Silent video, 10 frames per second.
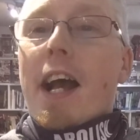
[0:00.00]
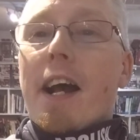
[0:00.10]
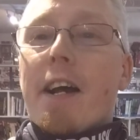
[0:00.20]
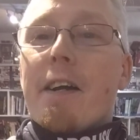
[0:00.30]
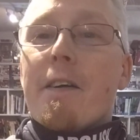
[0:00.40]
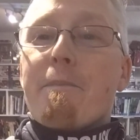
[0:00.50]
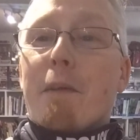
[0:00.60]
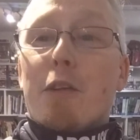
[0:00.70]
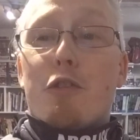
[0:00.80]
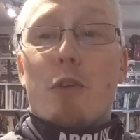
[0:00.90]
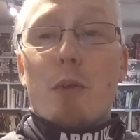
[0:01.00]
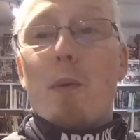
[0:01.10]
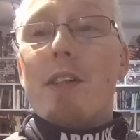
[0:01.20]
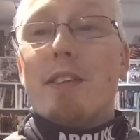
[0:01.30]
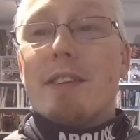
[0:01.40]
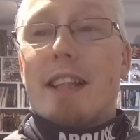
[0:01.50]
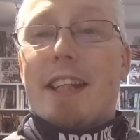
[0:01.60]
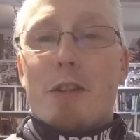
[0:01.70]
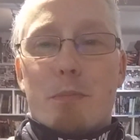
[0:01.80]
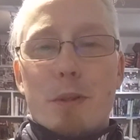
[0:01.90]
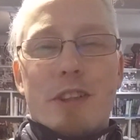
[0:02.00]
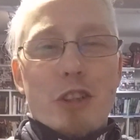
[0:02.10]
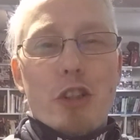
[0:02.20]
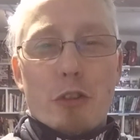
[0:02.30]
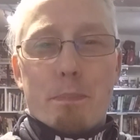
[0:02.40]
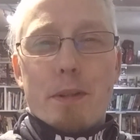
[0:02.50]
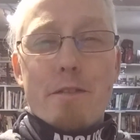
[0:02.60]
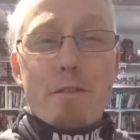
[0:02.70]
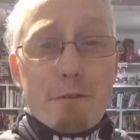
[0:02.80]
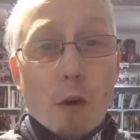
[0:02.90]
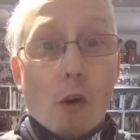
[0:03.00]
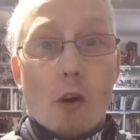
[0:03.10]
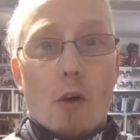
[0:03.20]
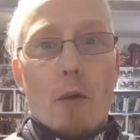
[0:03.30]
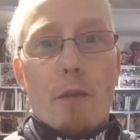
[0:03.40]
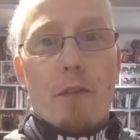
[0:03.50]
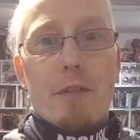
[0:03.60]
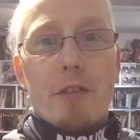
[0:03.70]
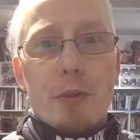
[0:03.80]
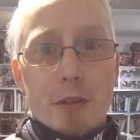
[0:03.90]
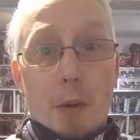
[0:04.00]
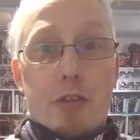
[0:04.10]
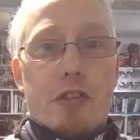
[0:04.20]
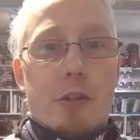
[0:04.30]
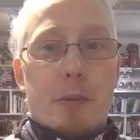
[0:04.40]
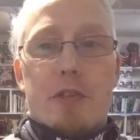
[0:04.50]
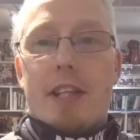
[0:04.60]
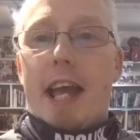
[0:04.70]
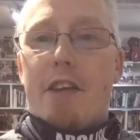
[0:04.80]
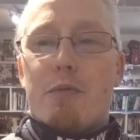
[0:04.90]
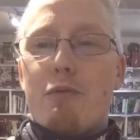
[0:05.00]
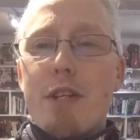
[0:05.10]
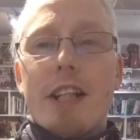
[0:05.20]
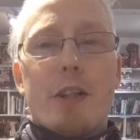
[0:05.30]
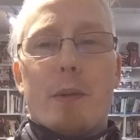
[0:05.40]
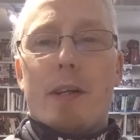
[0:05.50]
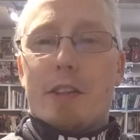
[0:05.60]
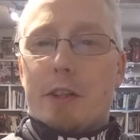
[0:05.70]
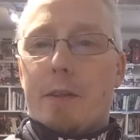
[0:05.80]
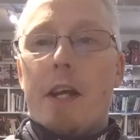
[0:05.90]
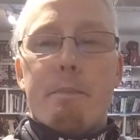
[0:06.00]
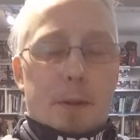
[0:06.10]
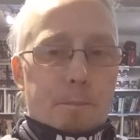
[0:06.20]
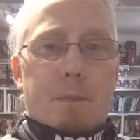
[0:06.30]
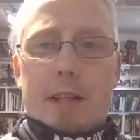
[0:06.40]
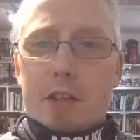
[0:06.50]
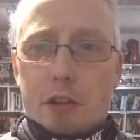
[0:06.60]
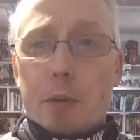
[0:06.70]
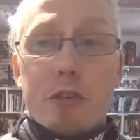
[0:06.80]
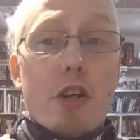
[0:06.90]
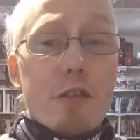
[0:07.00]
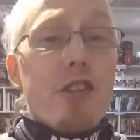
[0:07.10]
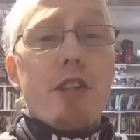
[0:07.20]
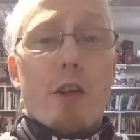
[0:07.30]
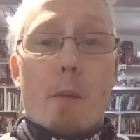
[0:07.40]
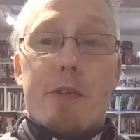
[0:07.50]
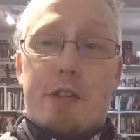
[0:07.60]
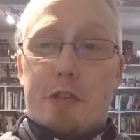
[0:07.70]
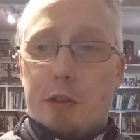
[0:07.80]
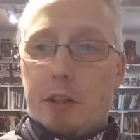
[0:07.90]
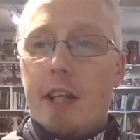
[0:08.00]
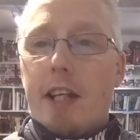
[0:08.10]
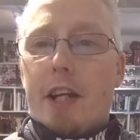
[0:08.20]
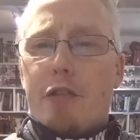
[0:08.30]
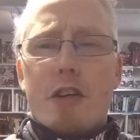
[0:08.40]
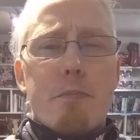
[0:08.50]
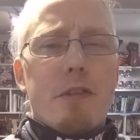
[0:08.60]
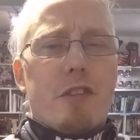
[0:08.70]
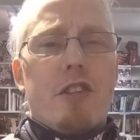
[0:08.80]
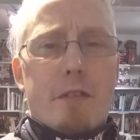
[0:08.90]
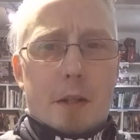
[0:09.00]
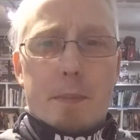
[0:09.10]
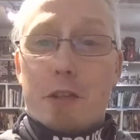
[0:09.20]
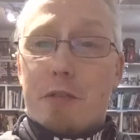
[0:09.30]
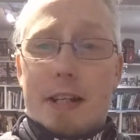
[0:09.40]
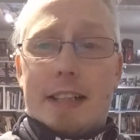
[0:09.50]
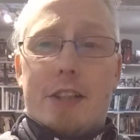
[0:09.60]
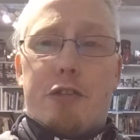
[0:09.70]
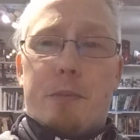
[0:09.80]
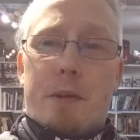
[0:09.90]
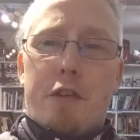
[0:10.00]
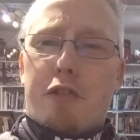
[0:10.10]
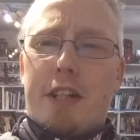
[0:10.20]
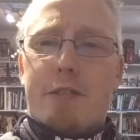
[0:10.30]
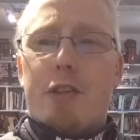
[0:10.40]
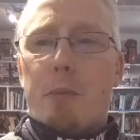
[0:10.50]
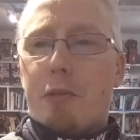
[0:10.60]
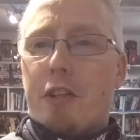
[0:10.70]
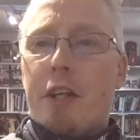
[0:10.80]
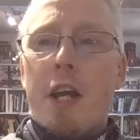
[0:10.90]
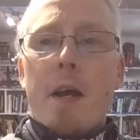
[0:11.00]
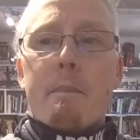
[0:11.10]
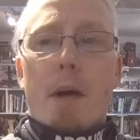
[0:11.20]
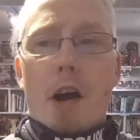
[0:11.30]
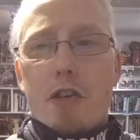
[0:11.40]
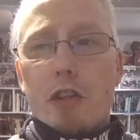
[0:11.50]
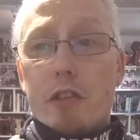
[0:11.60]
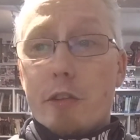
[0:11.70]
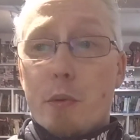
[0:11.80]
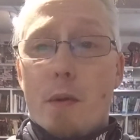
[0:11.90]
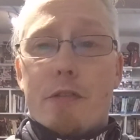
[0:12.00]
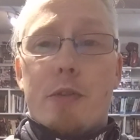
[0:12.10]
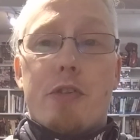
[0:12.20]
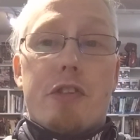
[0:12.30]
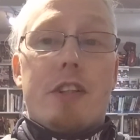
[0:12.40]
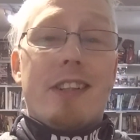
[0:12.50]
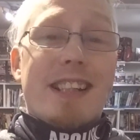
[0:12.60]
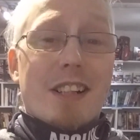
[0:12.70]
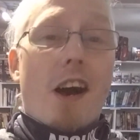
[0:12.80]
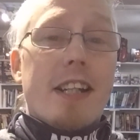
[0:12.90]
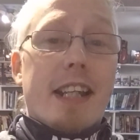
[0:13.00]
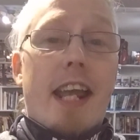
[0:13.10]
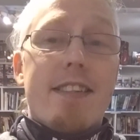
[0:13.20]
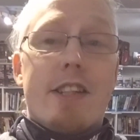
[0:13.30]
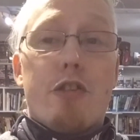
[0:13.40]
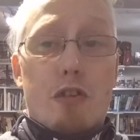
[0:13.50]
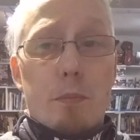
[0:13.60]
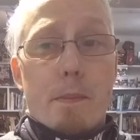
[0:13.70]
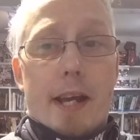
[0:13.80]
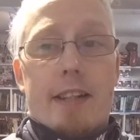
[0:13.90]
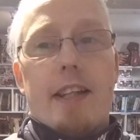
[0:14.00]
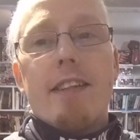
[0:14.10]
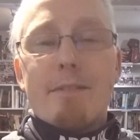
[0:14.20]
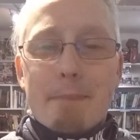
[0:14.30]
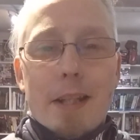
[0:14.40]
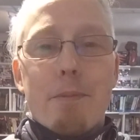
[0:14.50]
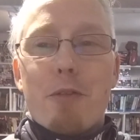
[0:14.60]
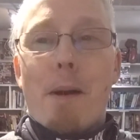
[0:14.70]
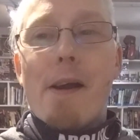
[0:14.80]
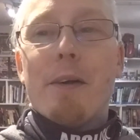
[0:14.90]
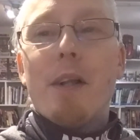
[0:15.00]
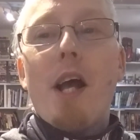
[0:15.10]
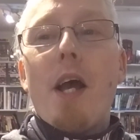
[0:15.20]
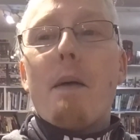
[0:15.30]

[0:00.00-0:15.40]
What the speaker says: It looks for all the world like it was moving just before you noticed it was there. It's really, really well done. But, as I say, it was the graffiti that got me to this thought, and it's a very specific piece of vandalism. On the side of a dumpster, partially covered with refuse, is the line "Clark Kent is Superman." It made me smile.